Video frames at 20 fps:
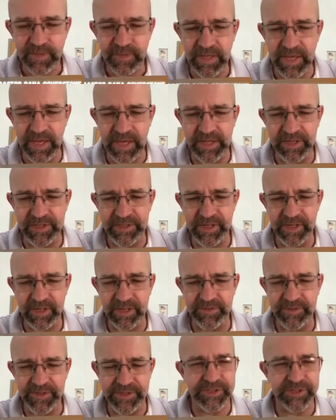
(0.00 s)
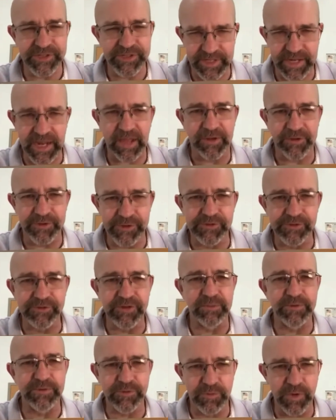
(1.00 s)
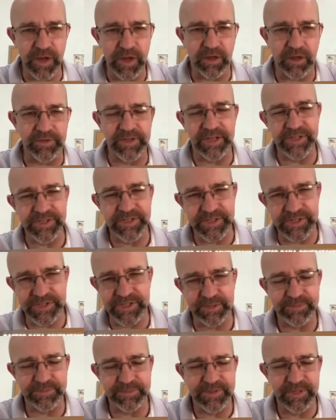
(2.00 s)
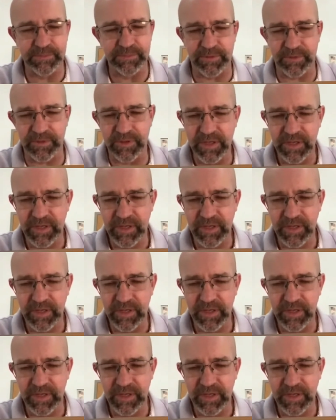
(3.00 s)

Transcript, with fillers: And uh, this is a calendar dream as well. It ends in September.